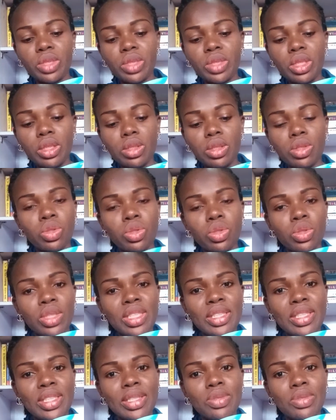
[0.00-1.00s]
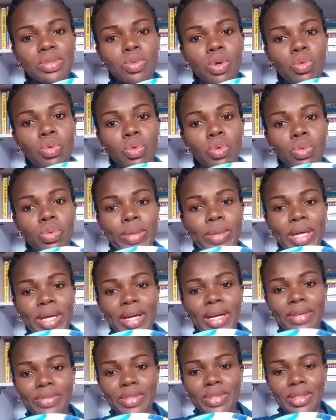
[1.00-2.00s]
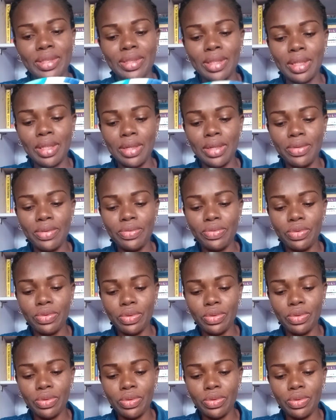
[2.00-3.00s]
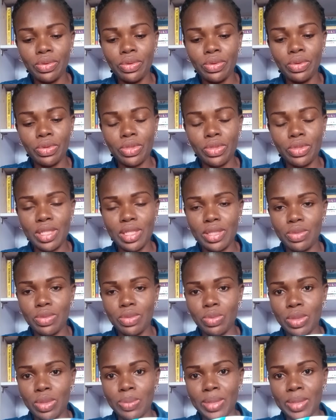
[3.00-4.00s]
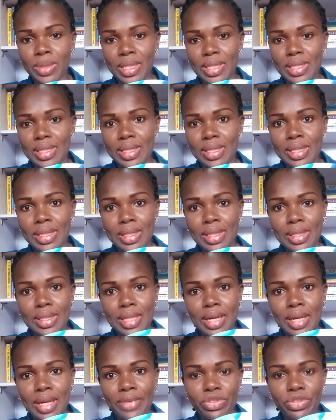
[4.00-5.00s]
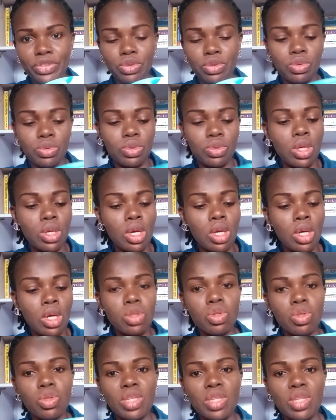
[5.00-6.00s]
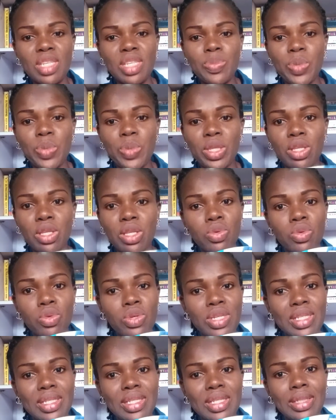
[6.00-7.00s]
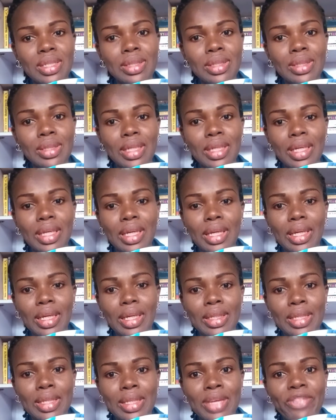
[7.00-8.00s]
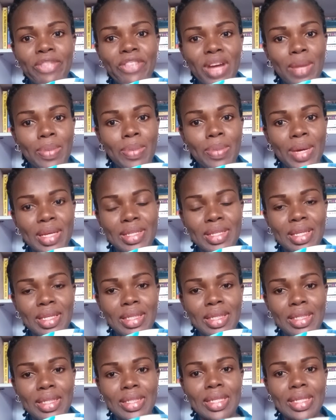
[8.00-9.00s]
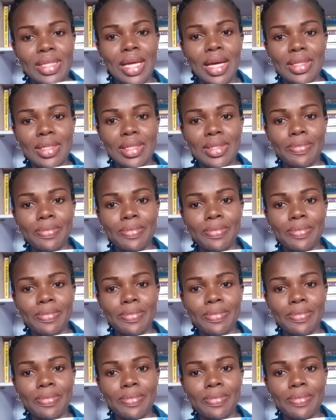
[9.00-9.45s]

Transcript: So this is what we'll be having for lunch with beans this afternoon. So this potato is still, the fiber is still intact.